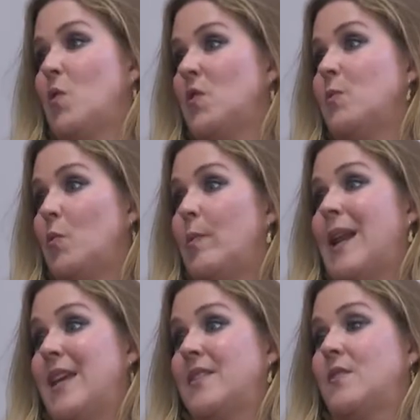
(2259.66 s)
possible
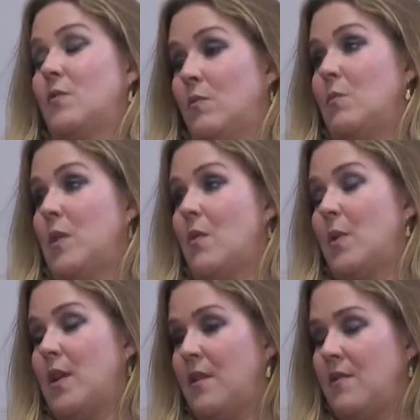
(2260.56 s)
place that
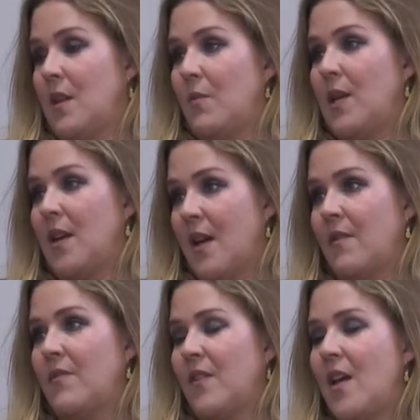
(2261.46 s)
we
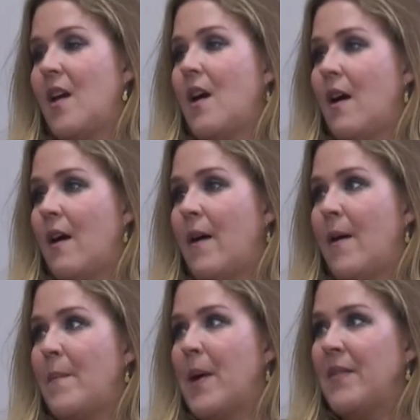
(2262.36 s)
have.
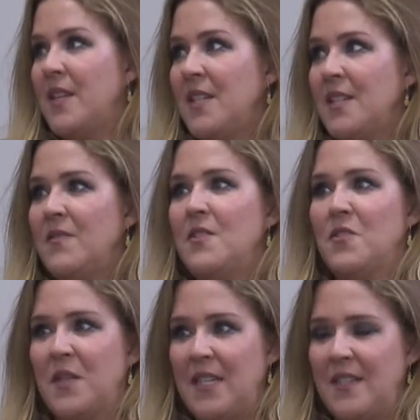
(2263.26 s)
And the interview's
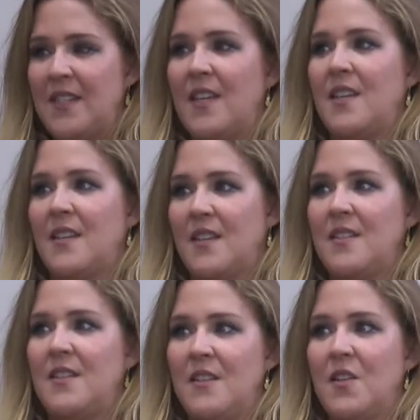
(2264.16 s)
not
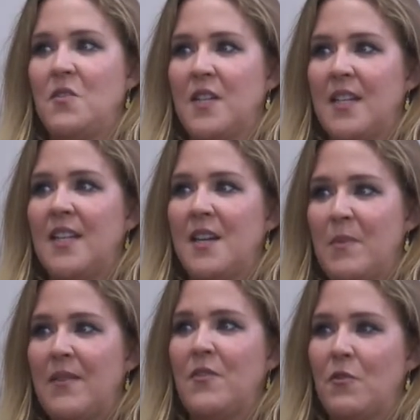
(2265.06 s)
easy. You're going to get
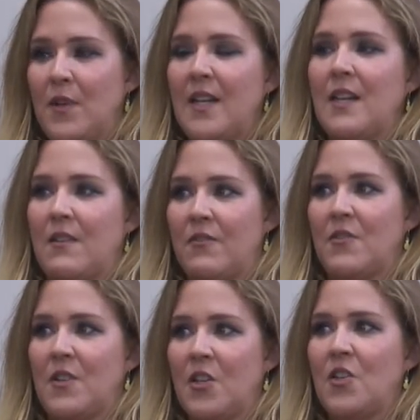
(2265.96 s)
a bit of a grilling
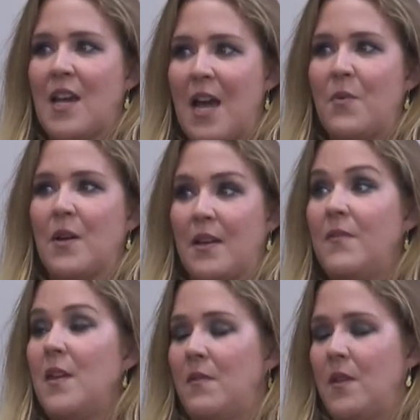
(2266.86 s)
for a good hour
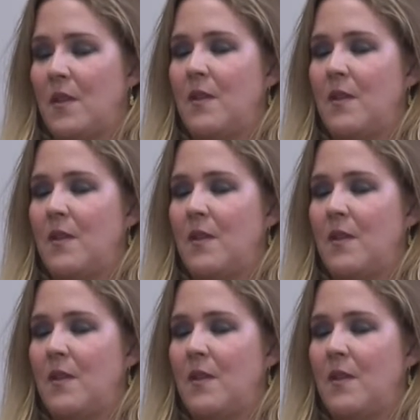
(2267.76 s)
if